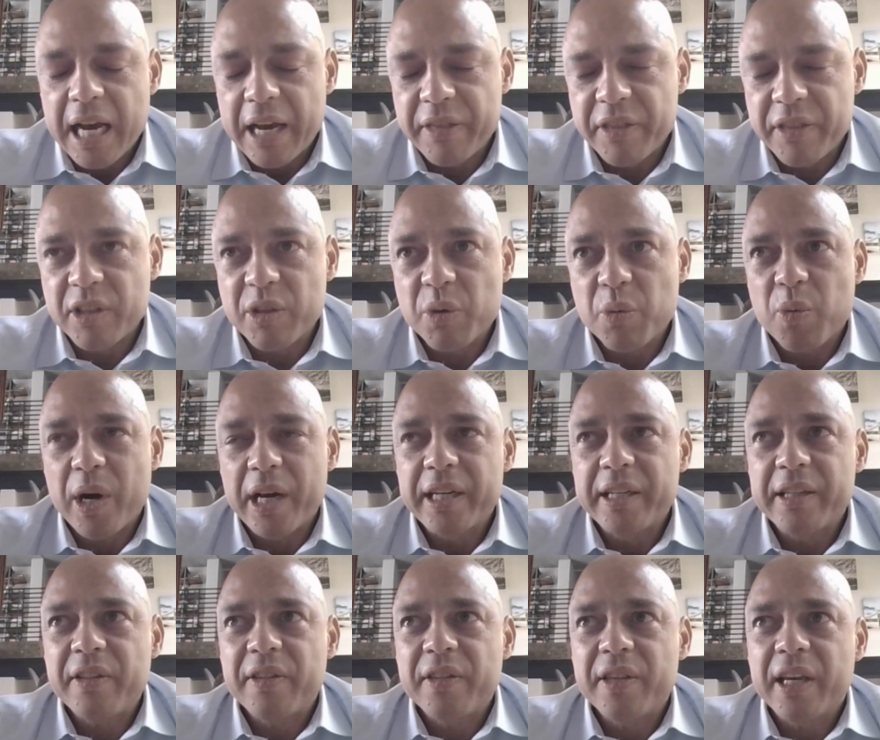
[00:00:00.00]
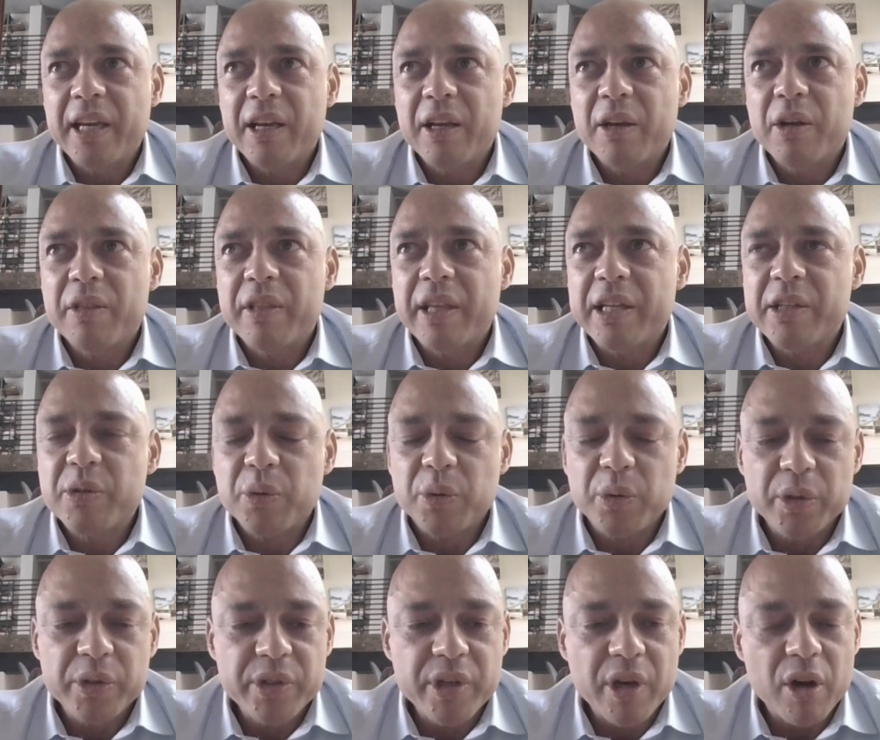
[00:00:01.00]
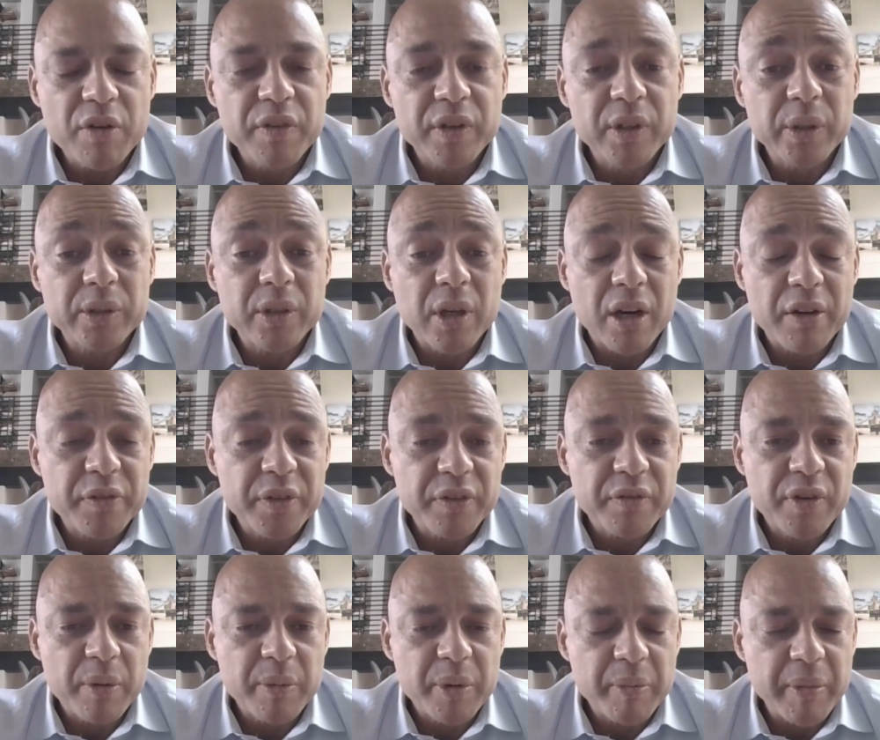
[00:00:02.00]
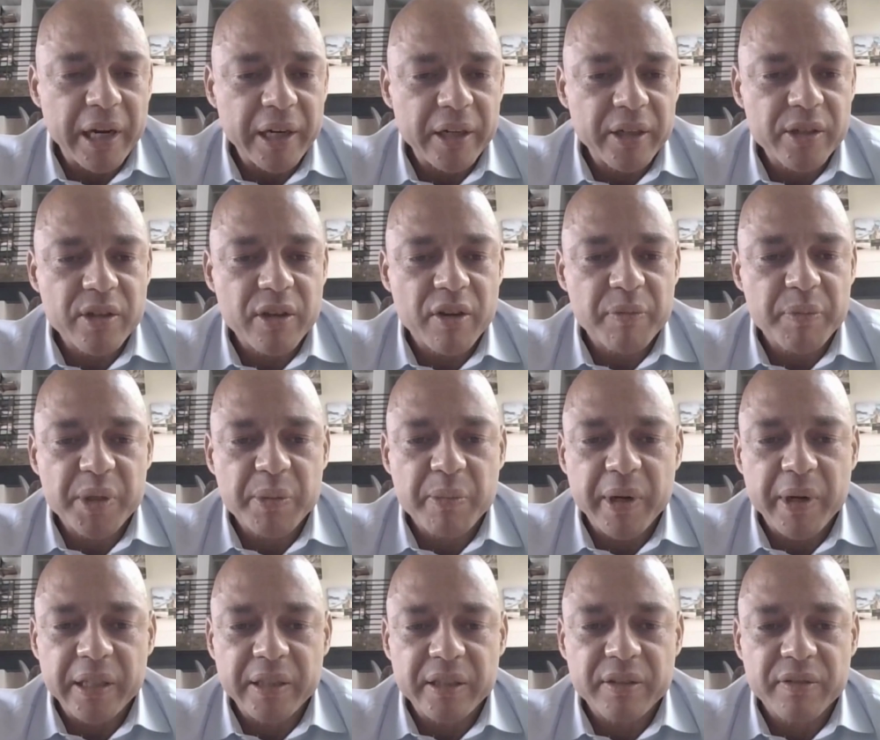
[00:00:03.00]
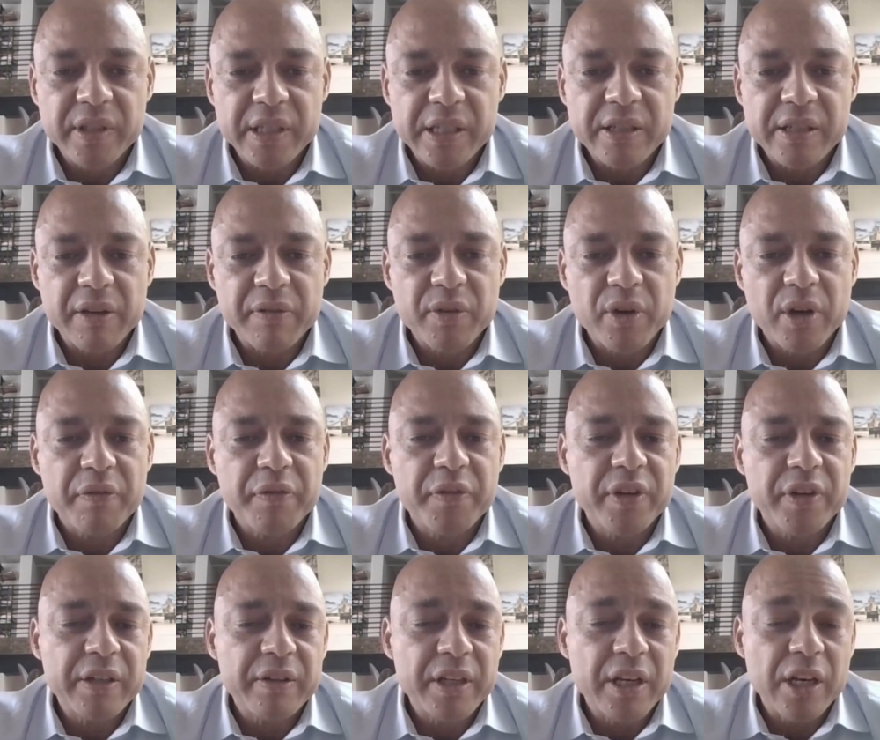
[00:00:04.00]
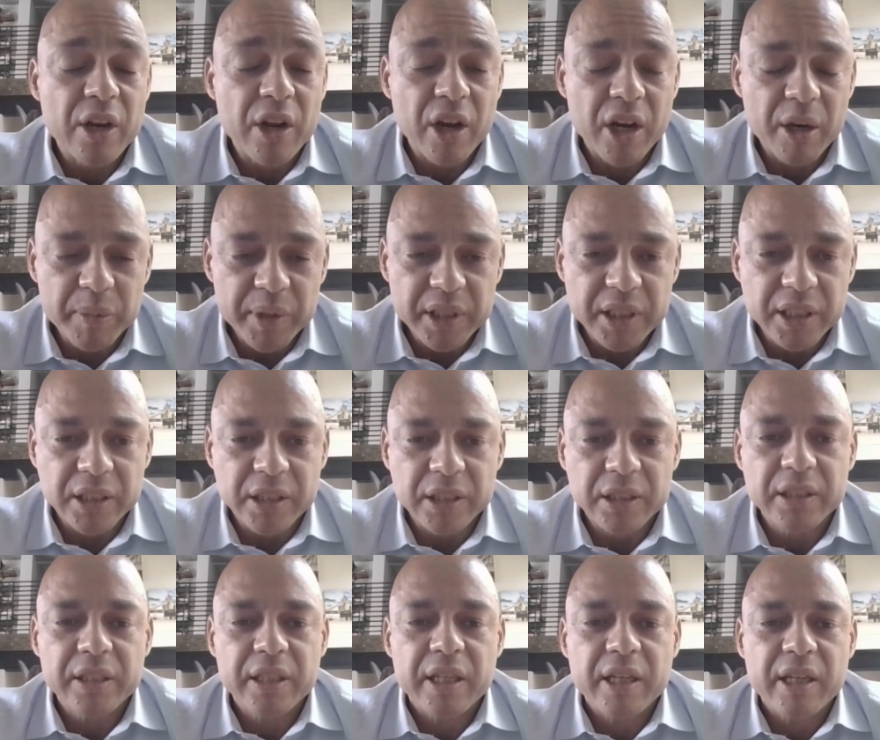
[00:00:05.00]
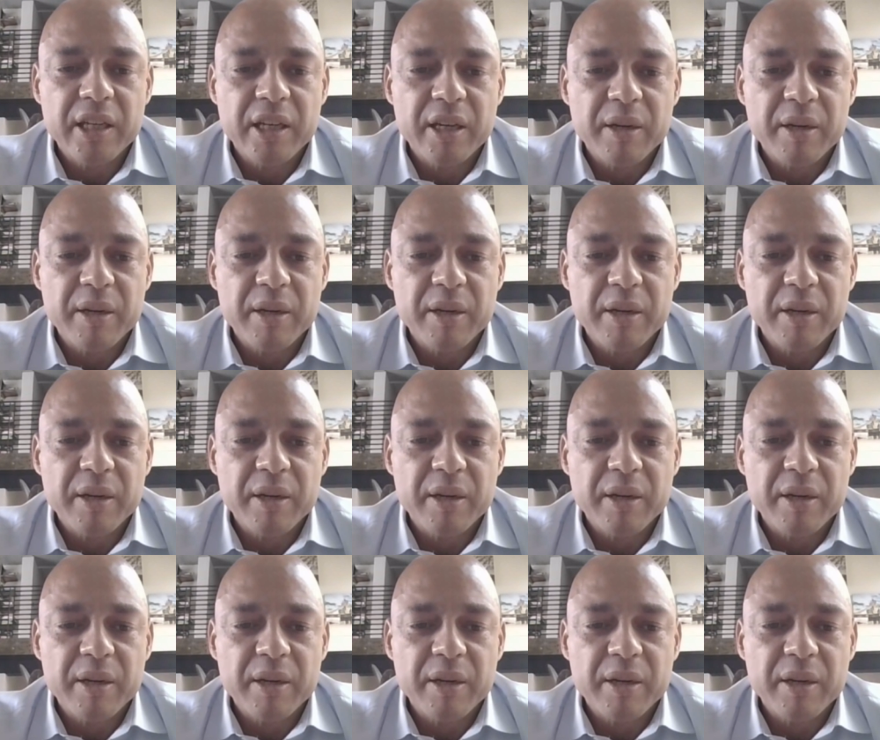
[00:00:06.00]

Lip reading: I think the one thing that's also overlooked often from a Microsoft perspective is they've got a phenomenal